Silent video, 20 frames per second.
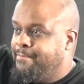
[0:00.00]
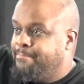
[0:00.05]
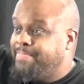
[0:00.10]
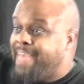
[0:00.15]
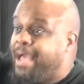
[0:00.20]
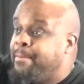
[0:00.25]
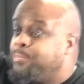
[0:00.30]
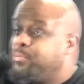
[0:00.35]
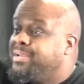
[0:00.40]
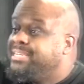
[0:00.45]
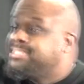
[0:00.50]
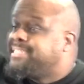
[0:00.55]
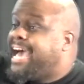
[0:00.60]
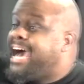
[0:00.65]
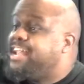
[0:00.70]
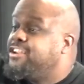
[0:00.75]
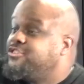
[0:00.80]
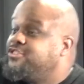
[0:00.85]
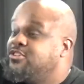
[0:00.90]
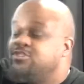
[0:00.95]
That brings
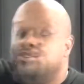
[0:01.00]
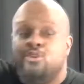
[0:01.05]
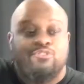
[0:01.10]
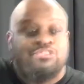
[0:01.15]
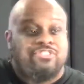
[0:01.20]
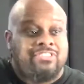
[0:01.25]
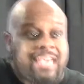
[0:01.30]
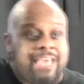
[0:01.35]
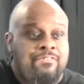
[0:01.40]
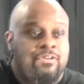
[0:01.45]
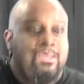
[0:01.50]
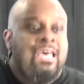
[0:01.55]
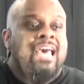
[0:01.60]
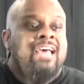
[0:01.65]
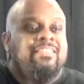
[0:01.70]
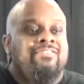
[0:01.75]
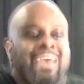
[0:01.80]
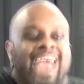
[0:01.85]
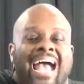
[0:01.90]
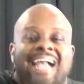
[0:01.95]
honor to your Savior.
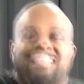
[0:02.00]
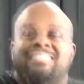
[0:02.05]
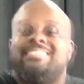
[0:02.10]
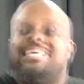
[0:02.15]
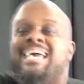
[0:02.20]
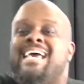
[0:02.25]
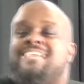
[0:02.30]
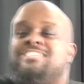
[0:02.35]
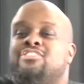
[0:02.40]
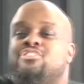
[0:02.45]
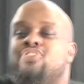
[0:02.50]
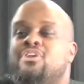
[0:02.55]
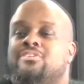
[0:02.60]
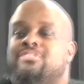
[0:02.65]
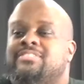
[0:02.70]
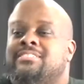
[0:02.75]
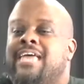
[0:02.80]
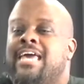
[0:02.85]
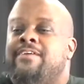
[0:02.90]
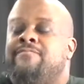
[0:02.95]
That says to your
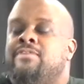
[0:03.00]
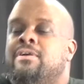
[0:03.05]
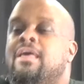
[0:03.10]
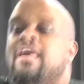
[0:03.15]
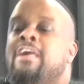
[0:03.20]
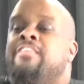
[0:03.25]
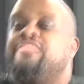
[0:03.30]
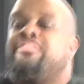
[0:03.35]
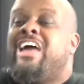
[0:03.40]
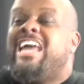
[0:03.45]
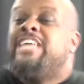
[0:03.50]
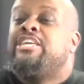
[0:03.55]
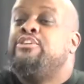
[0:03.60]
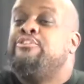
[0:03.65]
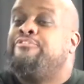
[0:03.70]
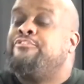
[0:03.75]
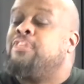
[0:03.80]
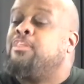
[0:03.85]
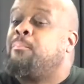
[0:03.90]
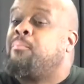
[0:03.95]
Savior, Thank you
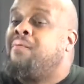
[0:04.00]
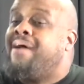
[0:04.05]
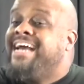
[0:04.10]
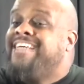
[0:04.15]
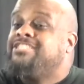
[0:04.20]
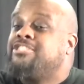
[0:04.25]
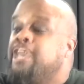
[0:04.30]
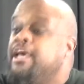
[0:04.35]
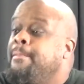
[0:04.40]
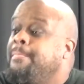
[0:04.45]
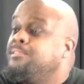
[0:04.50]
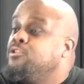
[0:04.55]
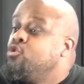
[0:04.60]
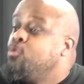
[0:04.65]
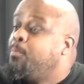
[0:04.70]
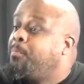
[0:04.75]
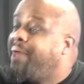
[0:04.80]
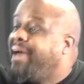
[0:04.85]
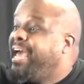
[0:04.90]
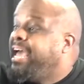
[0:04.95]
for the price you
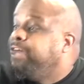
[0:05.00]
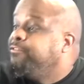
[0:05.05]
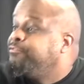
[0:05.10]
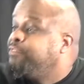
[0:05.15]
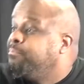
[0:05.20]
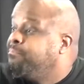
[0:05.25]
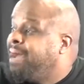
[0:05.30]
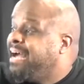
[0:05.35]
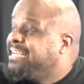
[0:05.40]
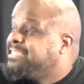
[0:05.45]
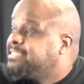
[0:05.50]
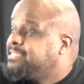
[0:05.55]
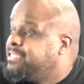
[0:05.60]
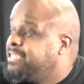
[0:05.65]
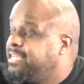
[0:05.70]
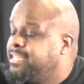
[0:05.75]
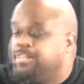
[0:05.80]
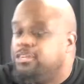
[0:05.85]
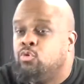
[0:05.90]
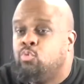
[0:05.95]
paid for my
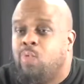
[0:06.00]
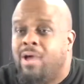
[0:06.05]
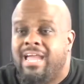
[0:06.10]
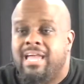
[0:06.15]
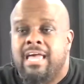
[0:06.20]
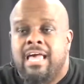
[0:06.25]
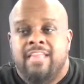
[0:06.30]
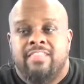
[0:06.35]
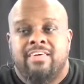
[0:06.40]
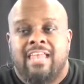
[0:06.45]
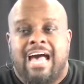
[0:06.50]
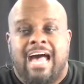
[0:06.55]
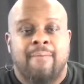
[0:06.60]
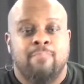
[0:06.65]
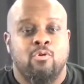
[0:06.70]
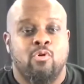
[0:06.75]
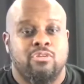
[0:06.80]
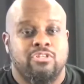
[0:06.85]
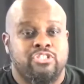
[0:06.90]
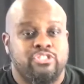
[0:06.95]
sin. And the way that I'm
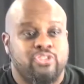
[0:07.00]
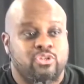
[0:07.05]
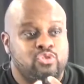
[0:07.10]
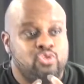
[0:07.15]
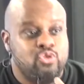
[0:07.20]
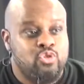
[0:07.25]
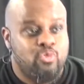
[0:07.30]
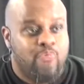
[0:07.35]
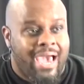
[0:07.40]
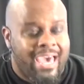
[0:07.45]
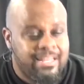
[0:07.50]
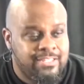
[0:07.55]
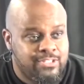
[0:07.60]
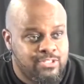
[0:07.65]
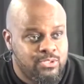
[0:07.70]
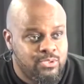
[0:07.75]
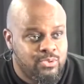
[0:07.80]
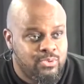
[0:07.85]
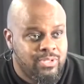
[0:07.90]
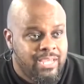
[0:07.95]
going to show you
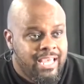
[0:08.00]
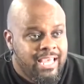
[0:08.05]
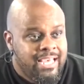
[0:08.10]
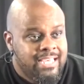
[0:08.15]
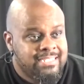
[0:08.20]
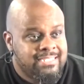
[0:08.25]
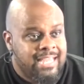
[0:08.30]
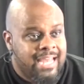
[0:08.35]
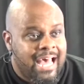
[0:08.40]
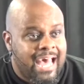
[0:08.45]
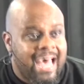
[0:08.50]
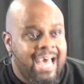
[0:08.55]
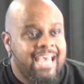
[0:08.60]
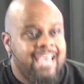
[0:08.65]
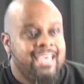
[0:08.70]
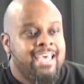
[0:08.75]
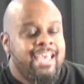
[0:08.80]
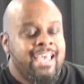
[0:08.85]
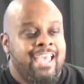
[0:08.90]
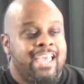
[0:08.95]
gratitude is that
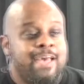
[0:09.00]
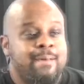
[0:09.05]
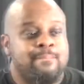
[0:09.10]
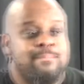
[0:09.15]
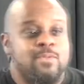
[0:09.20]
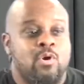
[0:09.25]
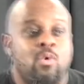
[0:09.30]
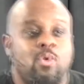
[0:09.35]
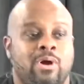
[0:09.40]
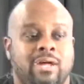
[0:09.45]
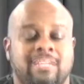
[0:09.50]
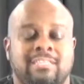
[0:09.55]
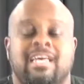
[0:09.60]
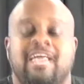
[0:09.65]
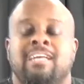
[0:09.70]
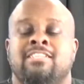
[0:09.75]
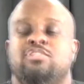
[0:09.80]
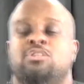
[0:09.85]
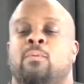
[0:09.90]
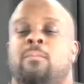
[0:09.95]
I am going
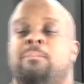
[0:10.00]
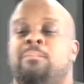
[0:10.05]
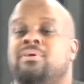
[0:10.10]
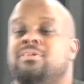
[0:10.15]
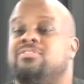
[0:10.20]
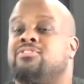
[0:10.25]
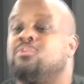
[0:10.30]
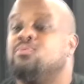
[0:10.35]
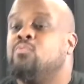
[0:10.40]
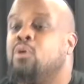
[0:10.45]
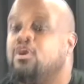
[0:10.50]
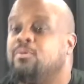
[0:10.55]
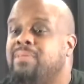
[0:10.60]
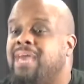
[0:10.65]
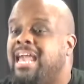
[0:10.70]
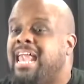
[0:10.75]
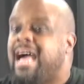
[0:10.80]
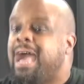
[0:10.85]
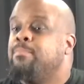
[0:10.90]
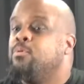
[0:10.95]
to put the robe
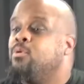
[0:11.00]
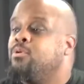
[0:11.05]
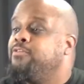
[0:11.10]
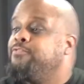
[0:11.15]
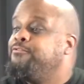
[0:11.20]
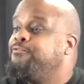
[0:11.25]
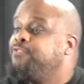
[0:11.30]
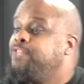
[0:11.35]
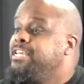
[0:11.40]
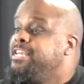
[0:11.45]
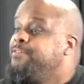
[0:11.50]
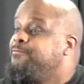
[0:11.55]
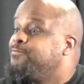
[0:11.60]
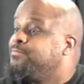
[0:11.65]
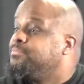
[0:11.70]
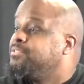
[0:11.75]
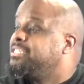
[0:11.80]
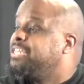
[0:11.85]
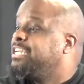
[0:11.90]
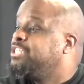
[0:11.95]
down. I'm going to flee
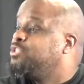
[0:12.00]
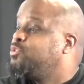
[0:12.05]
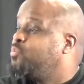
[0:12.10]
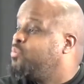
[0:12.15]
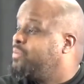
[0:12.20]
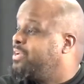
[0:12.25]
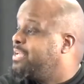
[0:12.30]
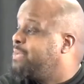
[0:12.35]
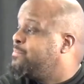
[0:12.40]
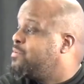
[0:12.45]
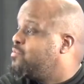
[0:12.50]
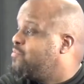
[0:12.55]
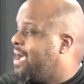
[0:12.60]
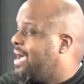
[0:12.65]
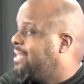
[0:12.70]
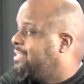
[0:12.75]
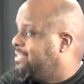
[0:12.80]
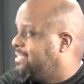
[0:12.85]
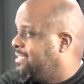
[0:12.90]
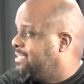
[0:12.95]
from sexual
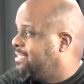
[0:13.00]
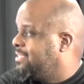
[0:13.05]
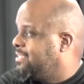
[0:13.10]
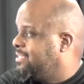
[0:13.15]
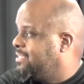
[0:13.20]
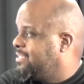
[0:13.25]
immorality.